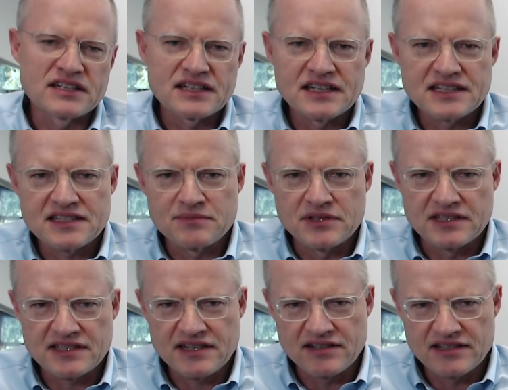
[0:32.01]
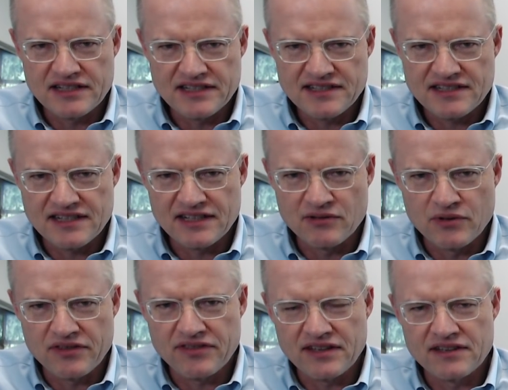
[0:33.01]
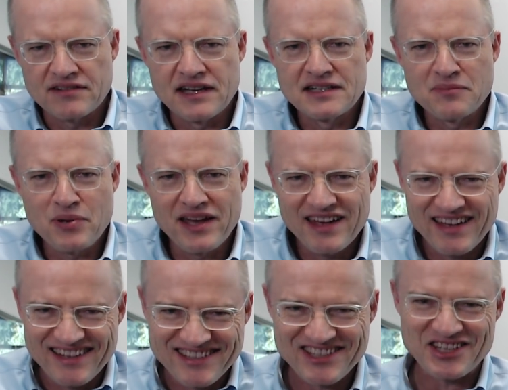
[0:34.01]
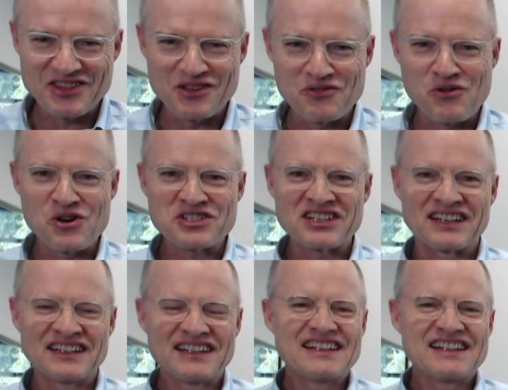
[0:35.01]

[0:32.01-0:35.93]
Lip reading: customers currently sitting with their underpants in the water.